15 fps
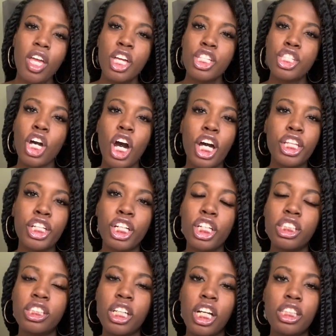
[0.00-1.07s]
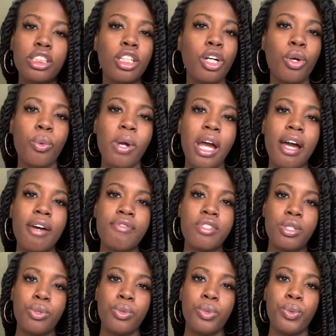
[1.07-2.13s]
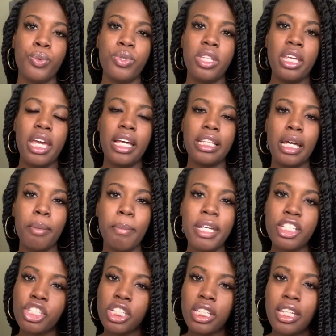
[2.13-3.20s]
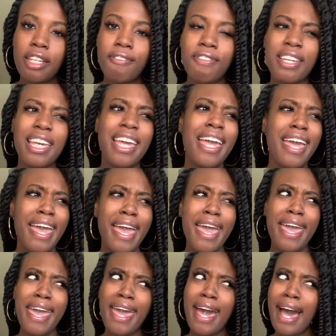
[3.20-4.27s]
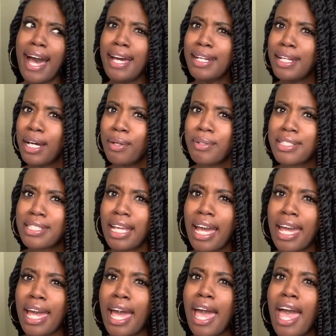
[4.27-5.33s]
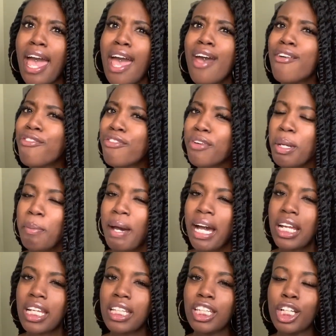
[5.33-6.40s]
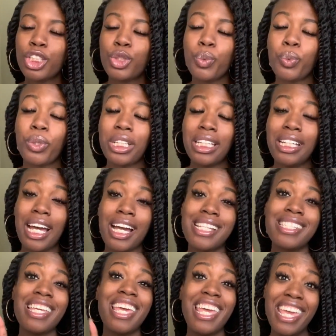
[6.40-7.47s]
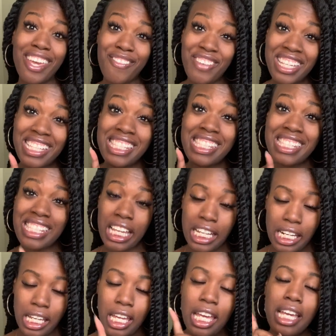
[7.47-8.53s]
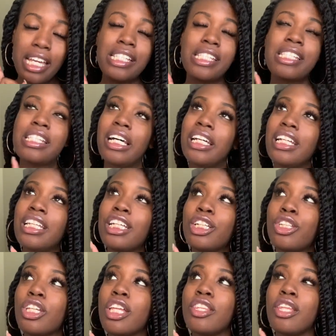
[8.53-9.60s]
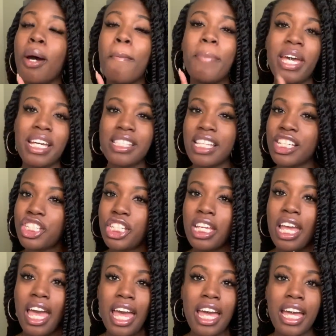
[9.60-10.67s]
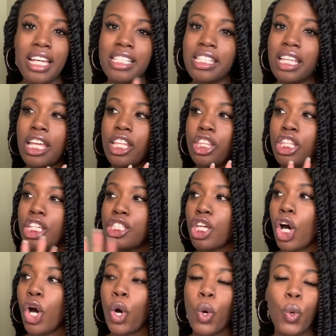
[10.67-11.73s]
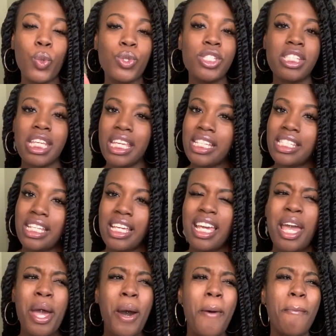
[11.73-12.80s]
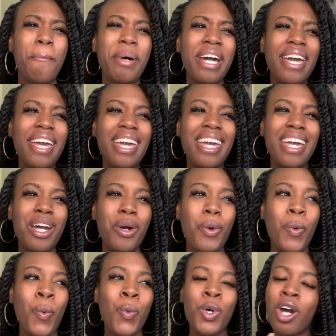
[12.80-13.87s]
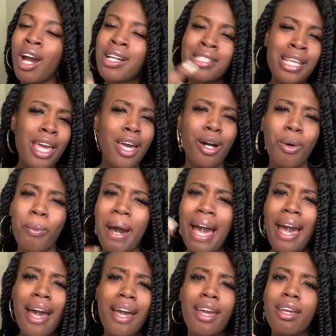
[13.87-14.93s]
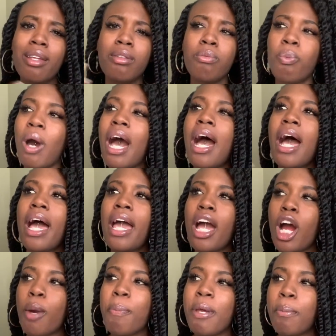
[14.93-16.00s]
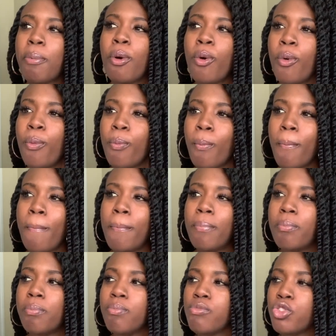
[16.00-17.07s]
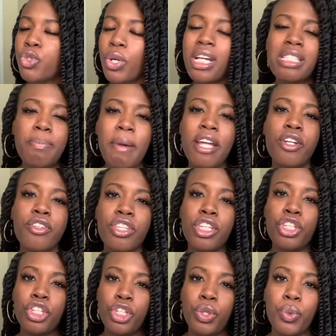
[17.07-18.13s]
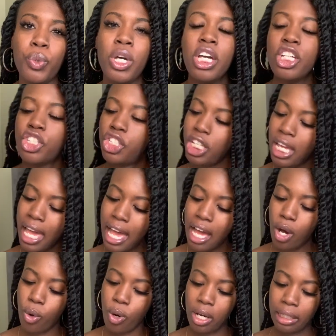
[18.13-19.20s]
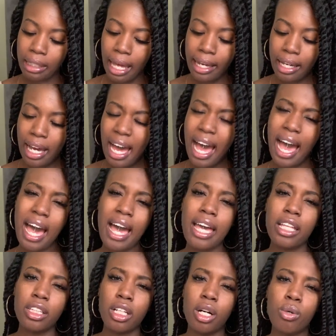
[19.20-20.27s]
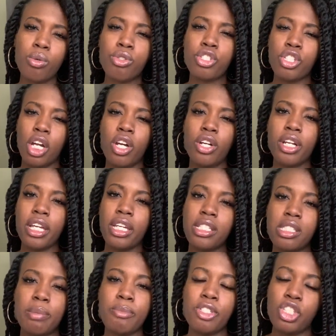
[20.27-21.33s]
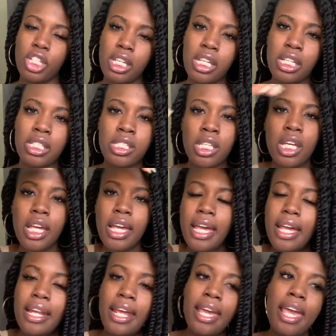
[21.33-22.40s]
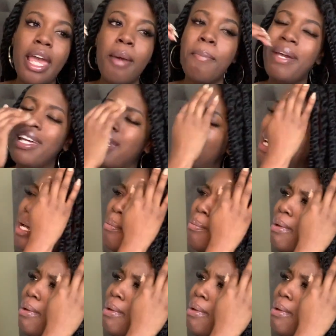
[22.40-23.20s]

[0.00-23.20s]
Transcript: So all the girls start to arrive to the LA Mission event, and I noticed like everybody looked really nice, even Sutton. Sutton looked the best that she has this whole season. But Garcelle, why why are people dressed better than you? She had on like a high-low shirt and some jeans and a headband. And I'm